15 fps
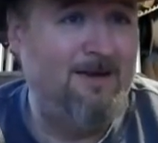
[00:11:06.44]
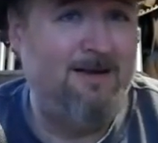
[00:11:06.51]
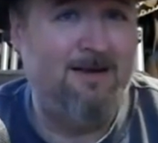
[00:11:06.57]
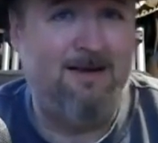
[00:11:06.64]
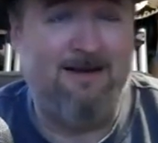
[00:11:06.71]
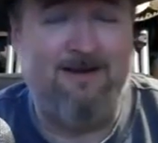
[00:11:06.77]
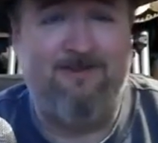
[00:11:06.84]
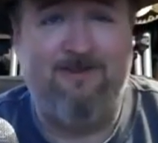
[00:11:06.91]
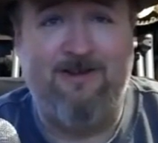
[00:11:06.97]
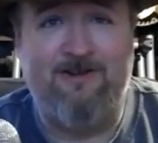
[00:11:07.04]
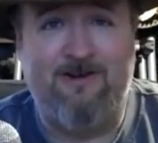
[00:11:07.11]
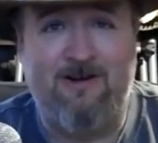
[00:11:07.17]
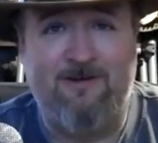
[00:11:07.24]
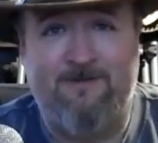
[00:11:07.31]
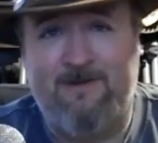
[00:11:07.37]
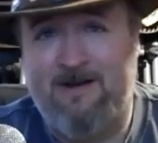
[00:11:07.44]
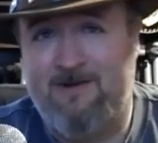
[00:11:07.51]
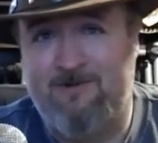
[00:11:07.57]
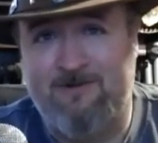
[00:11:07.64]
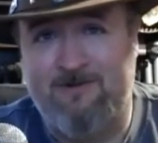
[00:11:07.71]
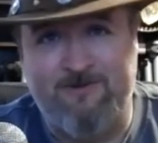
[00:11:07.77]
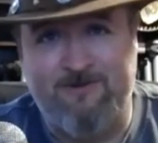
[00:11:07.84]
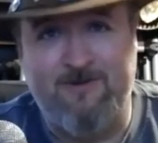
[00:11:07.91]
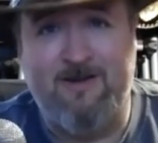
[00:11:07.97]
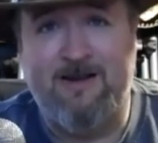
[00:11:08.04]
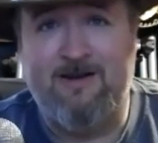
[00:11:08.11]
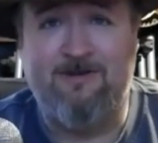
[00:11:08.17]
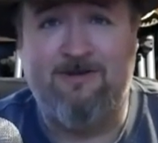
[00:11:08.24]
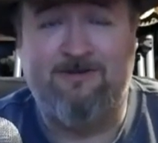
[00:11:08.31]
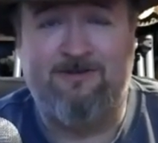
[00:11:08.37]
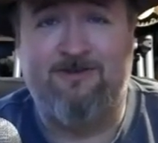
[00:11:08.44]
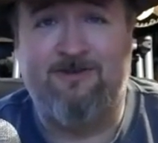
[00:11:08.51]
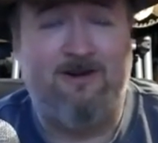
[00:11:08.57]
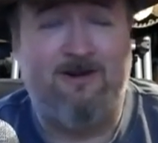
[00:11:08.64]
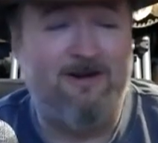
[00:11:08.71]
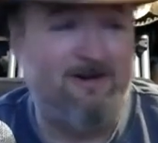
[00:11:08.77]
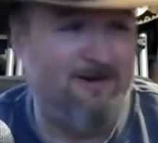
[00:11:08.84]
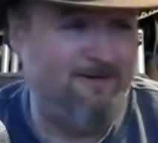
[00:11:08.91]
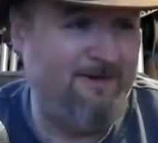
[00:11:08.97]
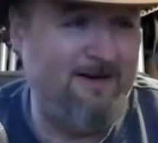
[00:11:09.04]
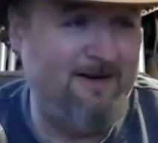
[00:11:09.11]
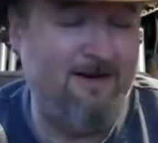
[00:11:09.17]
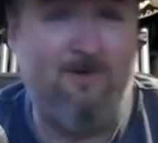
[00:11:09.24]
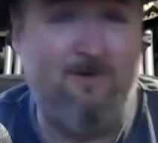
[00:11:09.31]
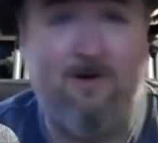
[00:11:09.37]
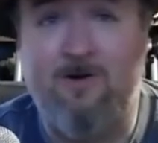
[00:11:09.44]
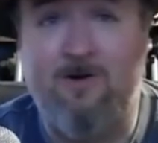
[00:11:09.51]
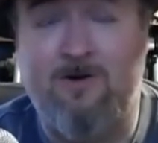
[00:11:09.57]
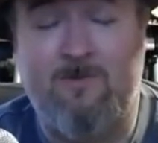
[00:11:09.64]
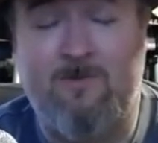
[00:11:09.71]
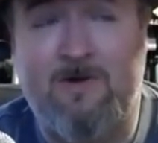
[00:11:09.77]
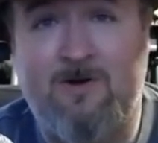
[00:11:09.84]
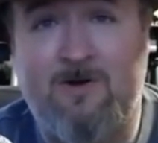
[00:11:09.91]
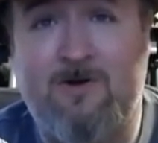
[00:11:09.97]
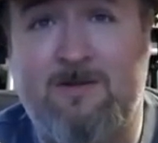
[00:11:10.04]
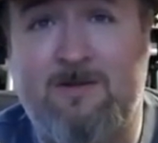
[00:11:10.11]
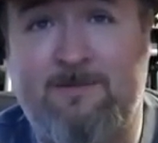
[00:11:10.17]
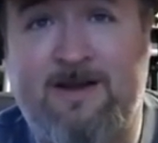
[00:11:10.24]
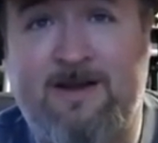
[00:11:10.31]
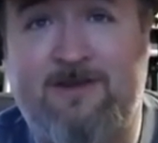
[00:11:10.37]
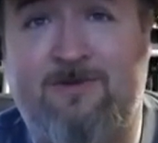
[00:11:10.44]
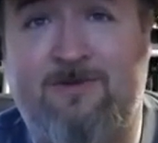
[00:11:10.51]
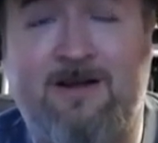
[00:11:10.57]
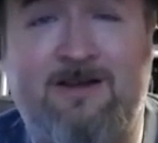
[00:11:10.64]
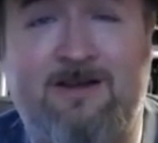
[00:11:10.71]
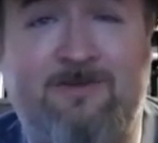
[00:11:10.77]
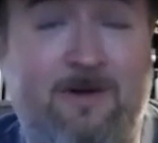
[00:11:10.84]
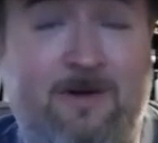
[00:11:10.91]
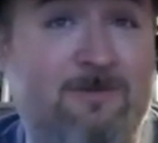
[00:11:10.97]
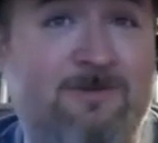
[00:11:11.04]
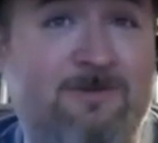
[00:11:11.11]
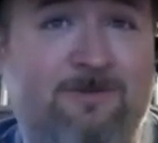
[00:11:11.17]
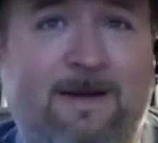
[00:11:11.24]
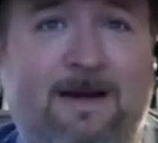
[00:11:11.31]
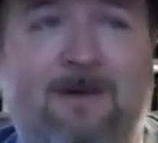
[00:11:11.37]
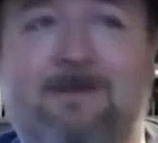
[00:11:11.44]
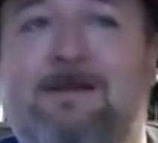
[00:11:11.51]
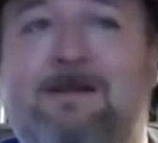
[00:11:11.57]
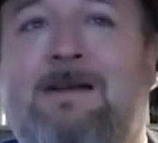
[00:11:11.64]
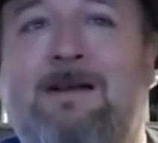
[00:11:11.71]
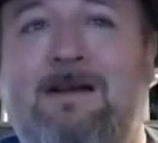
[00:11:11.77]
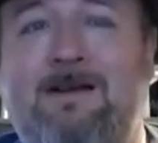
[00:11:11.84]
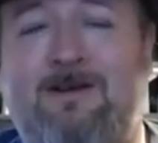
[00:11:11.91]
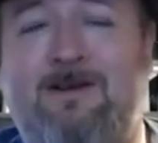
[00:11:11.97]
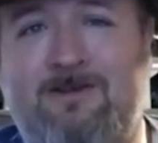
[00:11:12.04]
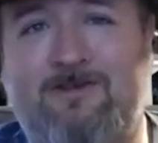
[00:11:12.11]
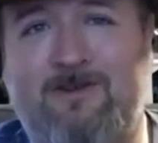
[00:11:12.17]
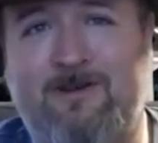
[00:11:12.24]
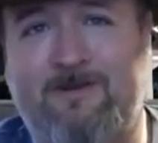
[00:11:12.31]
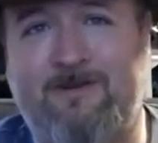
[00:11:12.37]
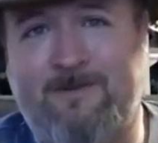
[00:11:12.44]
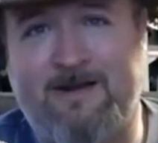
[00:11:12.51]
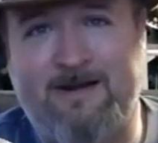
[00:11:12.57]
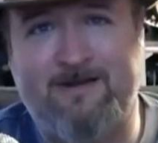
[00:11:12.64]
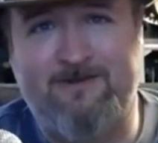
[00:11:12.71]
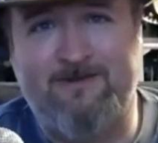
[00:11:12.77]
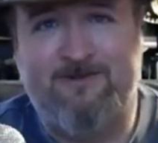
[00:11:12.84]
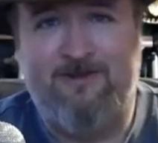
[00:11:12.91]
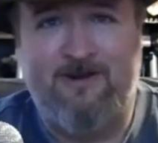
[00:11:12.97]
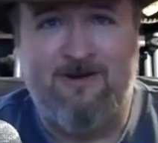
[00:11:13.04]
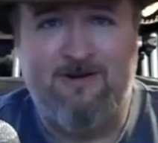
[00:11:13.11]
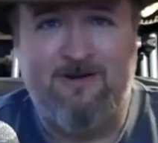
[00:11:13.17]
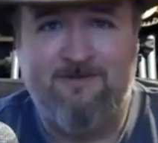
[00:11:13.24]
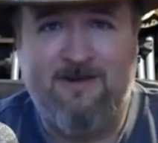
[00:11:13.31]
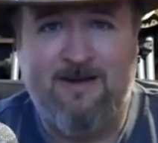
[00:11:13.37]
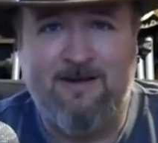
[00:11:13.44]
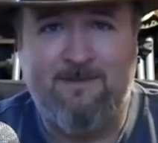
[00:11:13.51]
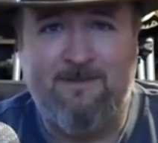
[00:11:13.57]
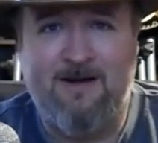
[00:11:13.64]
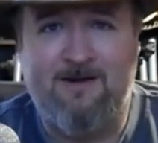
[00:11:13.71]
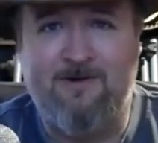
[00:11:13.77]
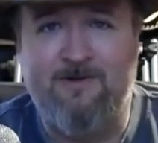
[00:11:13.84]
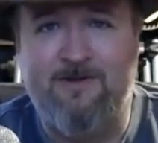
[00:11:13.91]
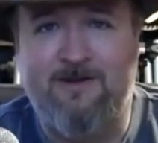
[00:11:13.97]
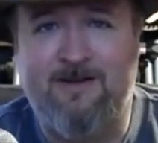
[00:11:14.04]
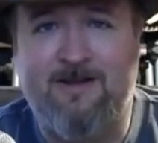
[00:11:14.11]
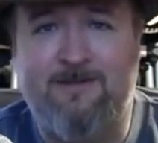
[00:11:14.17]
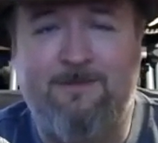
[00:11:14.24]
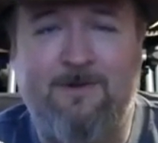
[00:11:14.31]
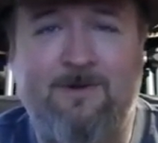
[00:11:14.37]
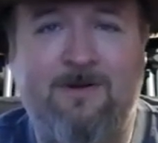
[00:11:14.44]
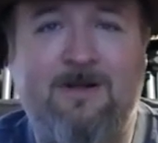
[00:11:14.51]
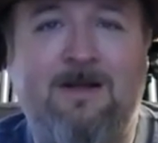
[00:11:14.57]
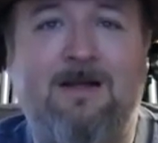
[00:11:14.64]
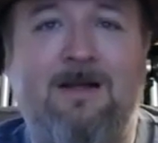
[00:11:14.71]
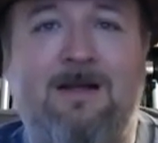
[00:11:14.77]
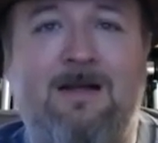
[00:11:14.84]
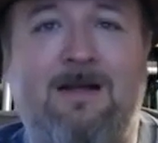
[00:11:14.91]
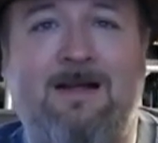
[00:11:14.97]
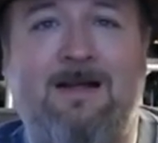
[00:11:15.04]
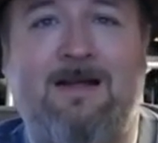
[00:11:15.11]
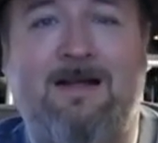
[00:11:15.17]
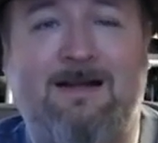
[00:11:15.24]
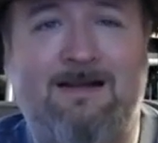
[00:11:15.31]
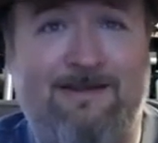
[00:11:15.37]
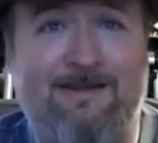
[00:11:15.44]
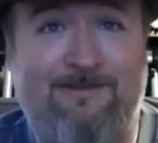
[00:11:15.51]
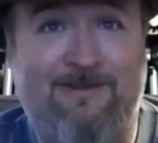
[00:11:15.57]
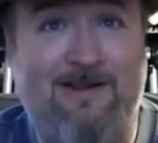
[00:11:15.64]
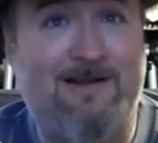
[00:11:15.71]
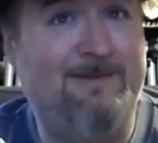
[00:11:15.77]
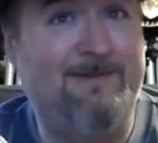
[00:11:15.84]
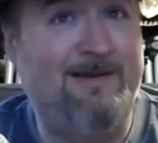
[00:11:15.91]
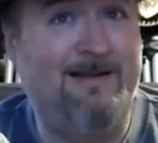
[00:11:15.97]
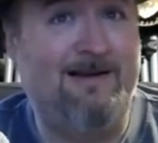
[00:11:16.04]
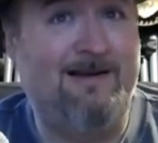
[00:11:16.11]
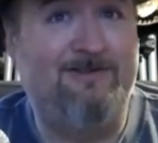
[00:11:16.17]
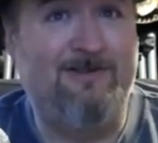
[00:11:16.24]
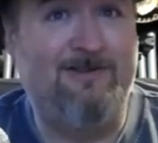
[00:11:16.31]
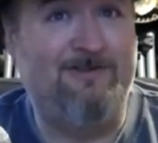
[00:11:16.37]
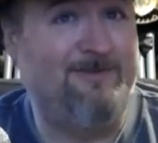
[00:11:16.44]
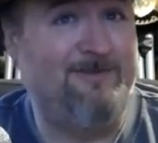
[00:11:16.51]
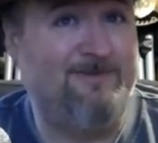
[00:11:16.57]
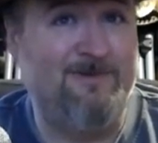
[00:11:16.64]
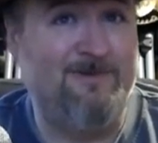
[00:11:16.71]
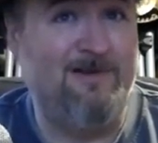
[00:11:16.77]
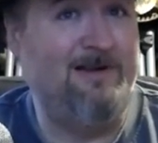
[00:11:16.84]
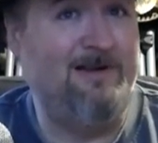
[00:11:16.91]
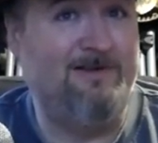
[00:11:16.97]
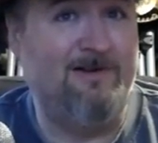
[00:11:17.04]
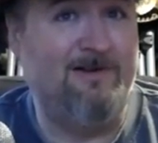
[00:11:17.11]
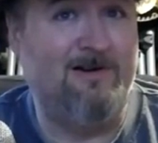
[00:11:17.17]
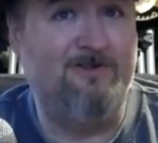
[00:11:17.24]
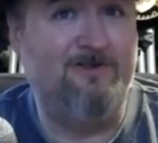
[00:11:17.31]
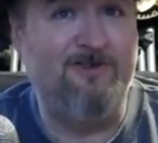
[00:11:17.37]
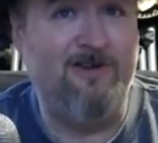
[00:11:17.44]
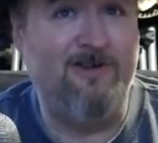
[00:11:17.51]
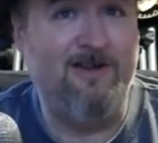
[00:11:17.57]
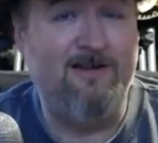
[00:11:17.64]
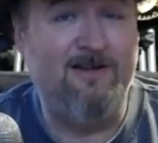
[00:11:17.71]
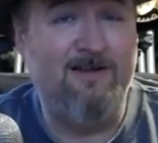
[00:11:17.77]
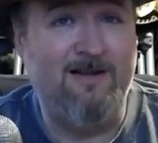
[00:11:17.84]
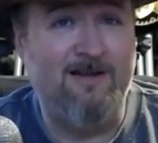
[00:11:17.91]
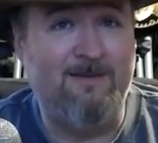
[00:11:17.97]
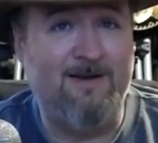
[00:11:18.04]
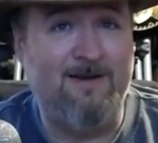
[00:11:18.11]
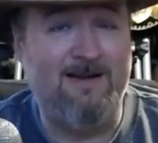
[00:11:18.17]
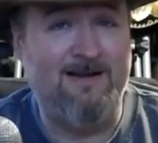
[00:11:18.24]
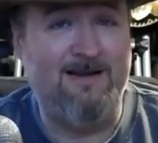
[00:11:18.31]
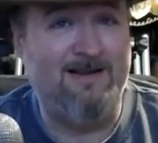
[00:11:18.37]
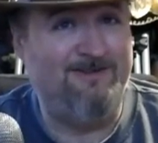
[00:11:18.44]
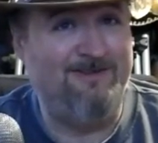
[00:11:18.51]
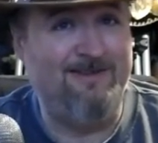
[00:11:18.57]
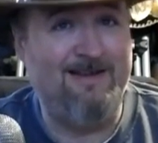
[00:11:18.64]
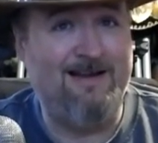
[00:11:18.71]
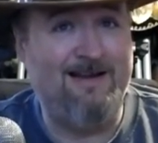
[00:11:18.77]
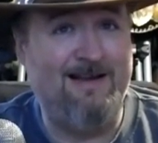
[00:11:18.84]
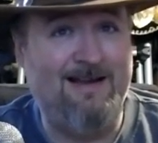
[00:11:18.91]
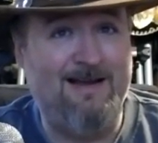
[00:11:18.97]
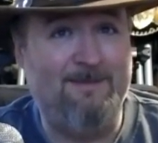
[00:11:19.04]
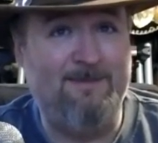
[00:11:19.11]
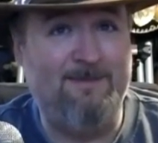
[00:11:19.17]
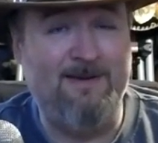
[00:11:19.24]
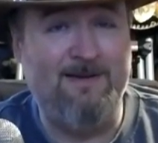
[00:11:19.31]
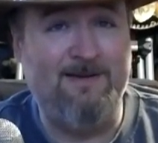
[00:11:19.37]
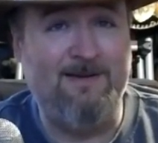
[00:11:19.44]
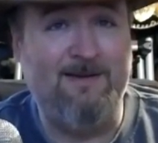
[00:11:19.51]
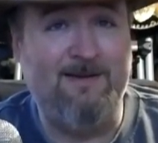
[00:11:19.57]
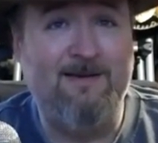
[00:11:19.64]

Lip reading: Like I said, you're going to find out what zoolite crystals are. You're going to find out where what Hoagland Base was, what it was about. You're also going to find out the secret of Tanamaku, the Death Moon. And it's going to be, like I said, some really dark shit. And it's not a happy ending.